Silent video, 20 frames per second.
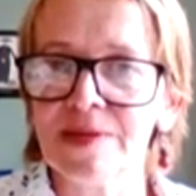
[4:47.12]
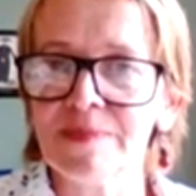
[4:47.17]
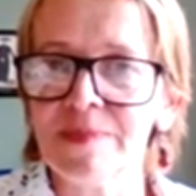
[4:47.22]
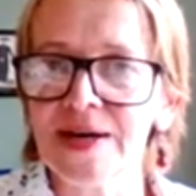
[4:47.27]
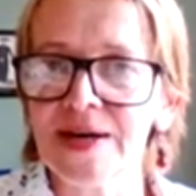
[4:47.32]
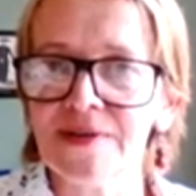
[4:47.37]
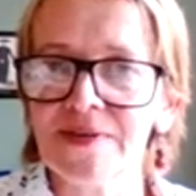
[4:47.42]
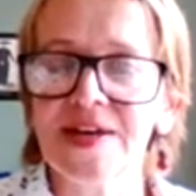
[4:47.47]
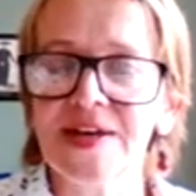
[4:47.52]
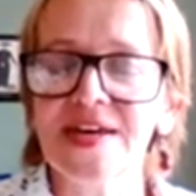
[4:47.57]

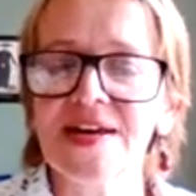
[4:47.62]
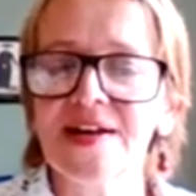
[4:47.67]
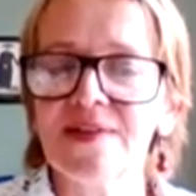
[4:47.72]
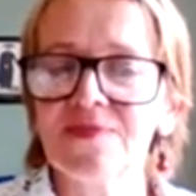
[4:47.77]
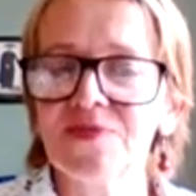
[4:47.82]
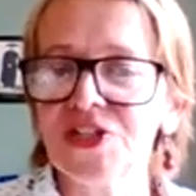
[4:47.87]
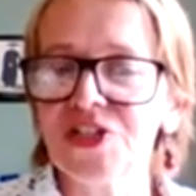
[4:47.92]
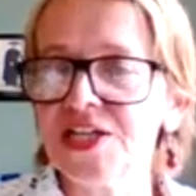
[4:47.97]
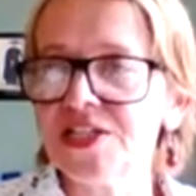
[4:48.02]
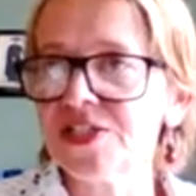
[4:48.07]
about
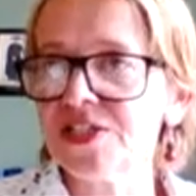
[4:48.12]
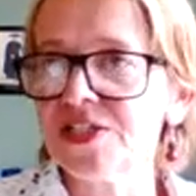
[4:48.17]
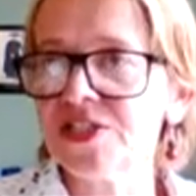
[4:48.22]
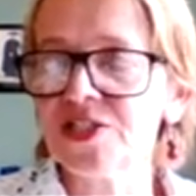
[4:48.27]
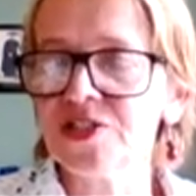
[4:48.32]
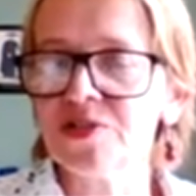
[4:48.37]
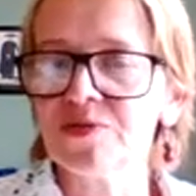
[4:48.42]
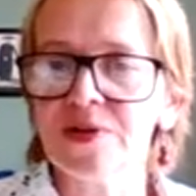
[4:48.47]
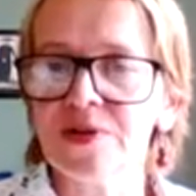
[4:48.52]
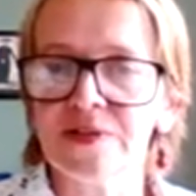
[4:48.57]
changes
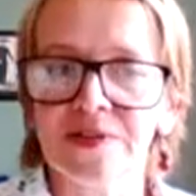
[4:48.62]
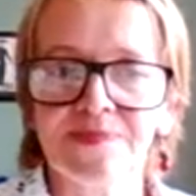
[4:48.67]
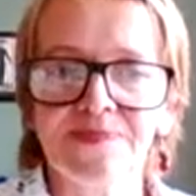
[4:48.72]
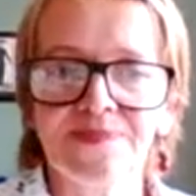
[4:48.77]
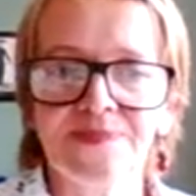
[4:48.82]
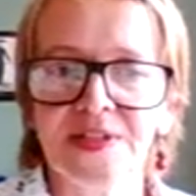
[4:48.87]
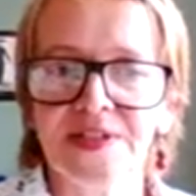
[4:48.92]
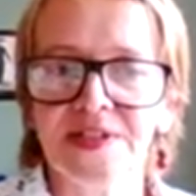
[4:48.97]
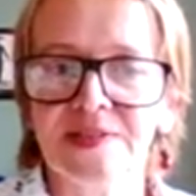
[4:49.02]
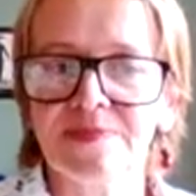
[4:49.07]
to our
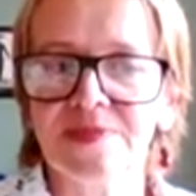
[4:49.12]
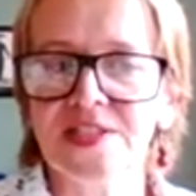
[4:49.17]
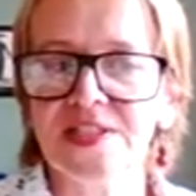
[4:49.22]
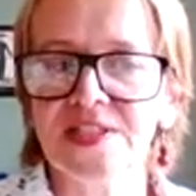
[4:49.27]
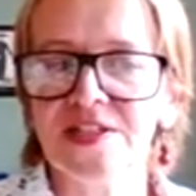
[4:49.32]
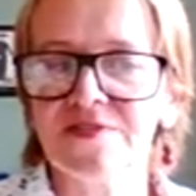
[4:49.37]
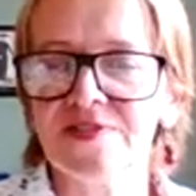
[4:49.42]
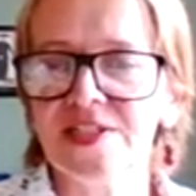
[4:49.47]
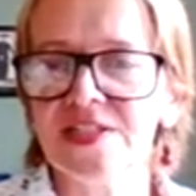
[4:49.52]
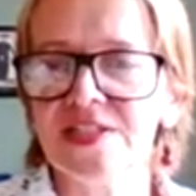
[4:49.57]

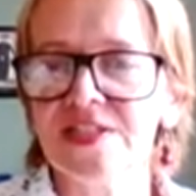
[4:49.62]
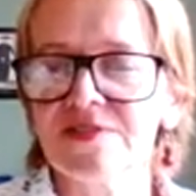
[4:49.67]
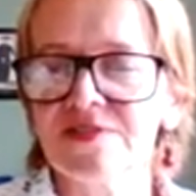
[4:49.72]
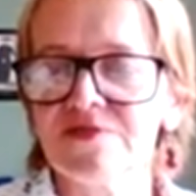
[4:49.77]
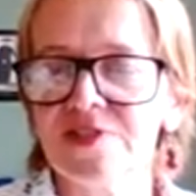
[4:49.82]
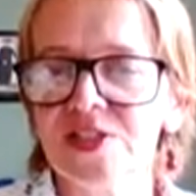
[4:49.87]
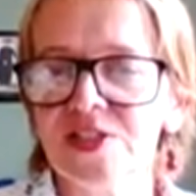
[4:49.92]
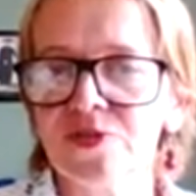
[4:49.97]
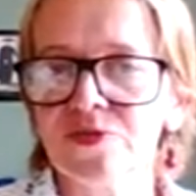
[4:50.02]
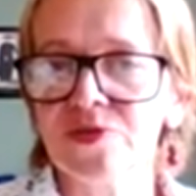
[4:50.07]
services and
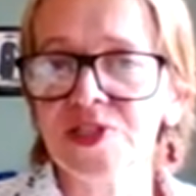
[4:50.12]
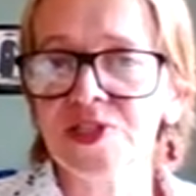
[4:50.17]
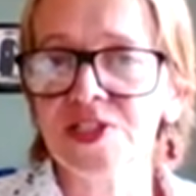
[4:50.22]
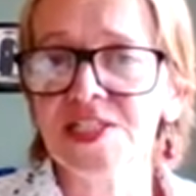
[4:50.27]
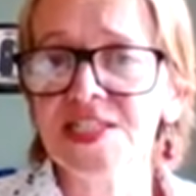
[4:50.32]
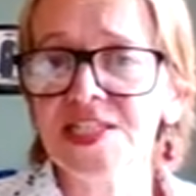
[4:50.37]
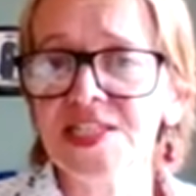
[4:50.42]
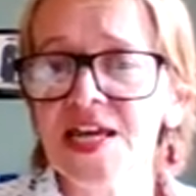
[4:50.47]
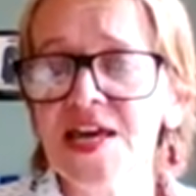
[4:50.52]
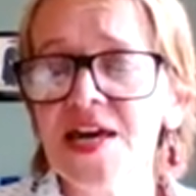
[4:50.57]

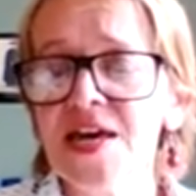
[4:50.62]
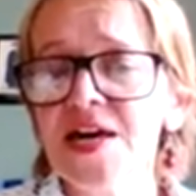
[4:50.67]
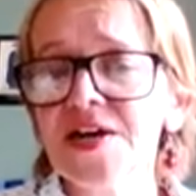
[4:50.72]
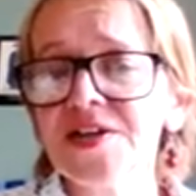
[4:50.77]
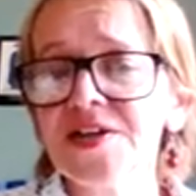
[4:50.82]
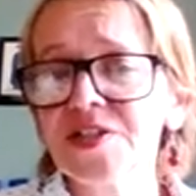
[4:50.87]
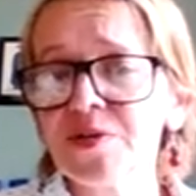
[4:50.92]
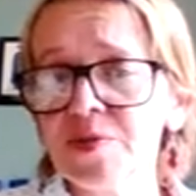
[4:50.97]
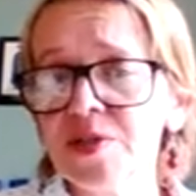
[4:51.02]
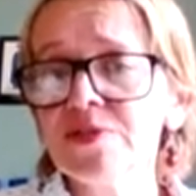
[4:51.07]
resources.
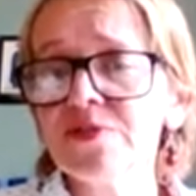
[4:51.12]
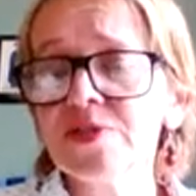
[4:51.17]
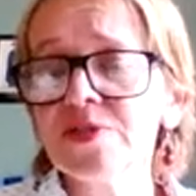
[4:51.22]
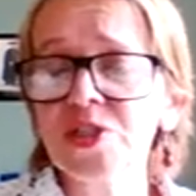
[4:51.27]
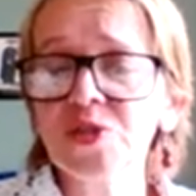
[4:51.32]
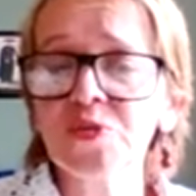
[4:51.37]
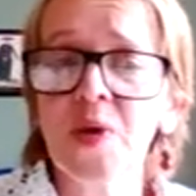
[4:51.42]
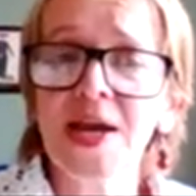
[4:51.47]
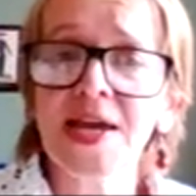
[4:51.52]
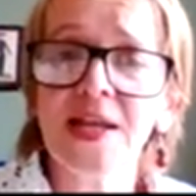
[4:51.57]
So we use
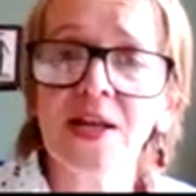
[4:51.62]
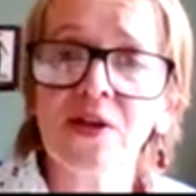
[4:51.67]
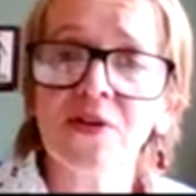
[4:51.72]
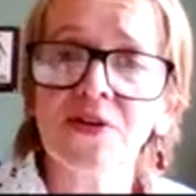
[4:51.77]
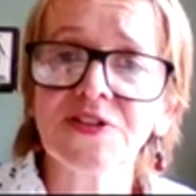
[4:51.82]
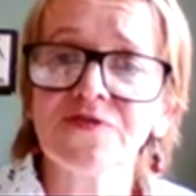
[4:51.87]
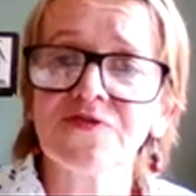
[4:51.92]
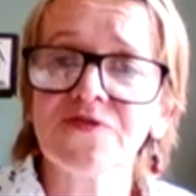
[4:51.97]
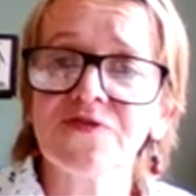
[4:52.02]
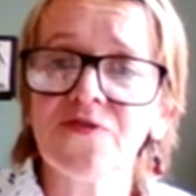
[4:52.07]
Sway a
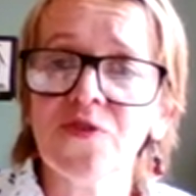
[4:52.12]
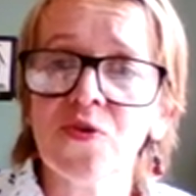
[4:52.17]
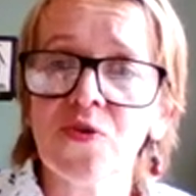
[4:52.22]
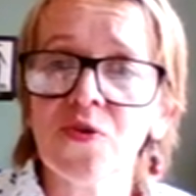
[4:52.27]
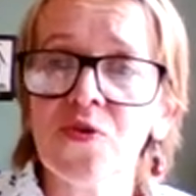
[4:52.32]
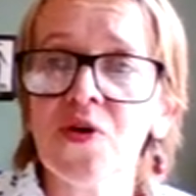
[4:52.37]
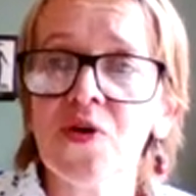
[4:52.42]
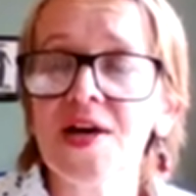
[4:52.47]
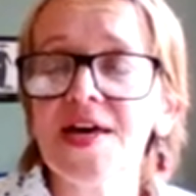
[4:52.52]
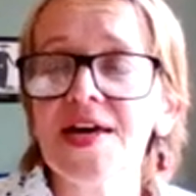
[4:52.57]
lot
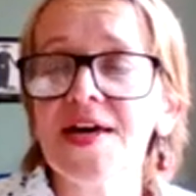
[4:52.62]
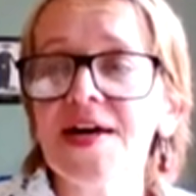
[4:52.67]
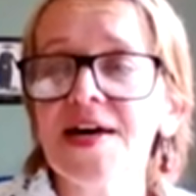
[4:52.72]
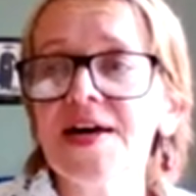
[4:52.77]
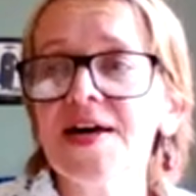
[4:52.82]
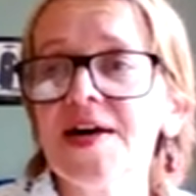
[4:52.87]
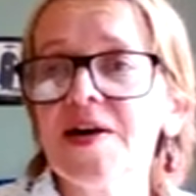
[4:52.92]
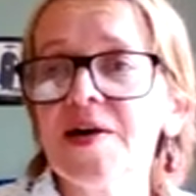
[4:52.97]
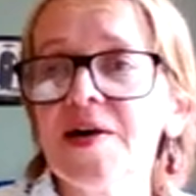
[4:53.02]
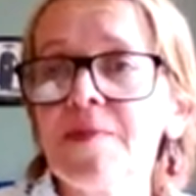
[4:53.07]
for
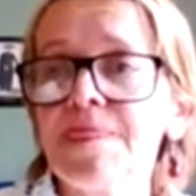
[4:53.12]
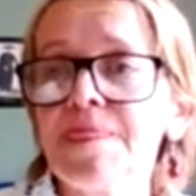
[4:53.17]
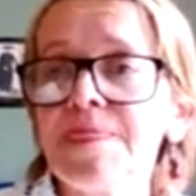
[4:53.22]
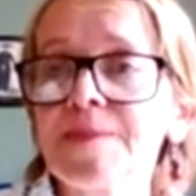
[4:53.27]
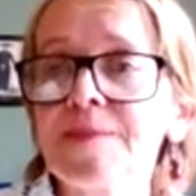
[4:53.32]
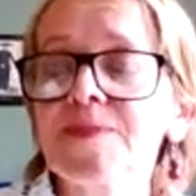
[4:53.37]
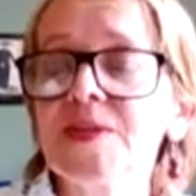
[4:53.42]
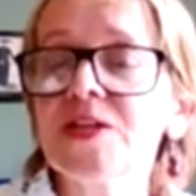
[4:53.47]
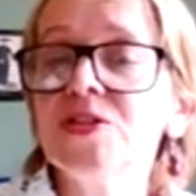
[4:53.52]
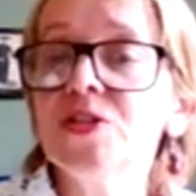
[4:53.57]

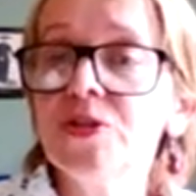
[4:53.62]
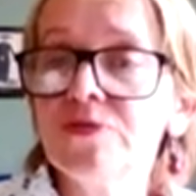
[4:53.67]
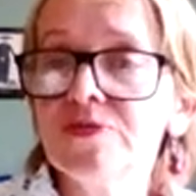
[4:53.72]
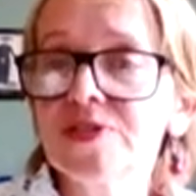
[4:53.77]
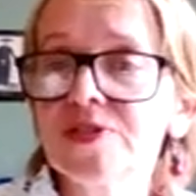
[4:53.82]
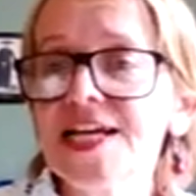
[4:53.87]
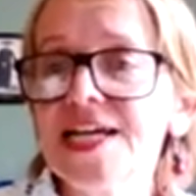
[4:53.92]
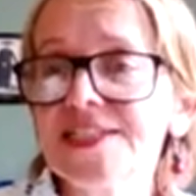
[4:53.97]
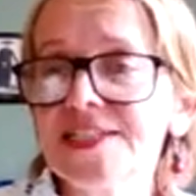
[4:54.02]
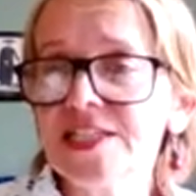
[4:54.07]

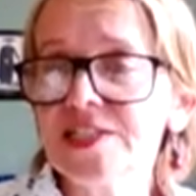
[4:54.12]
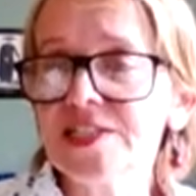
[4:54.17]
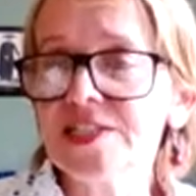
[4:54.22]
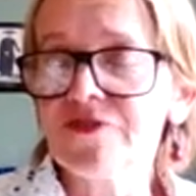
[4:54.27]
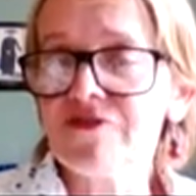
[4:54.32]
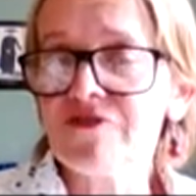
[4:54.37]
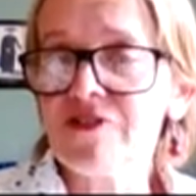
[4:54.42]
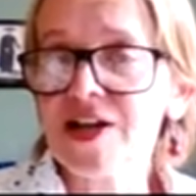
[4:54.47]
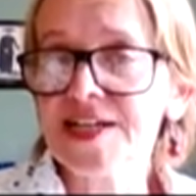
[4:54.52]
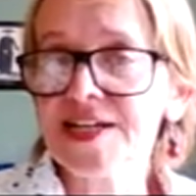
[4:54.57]
newsletters
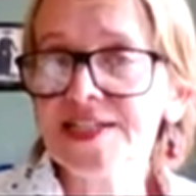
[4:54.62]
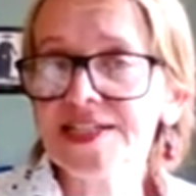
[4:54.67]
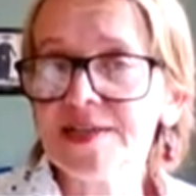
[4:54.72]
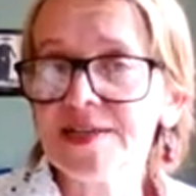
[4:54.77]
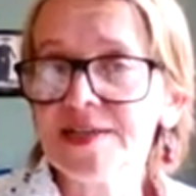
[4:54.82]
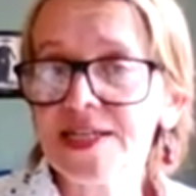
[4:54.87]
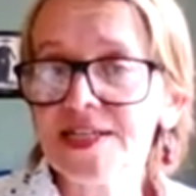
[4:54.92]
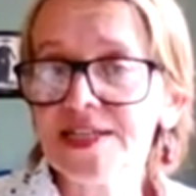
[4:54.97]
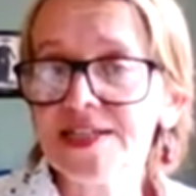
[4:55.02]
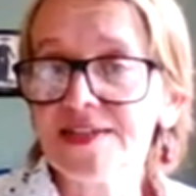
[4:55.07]
for our
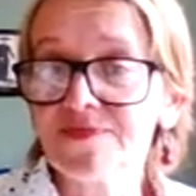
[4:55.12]
academic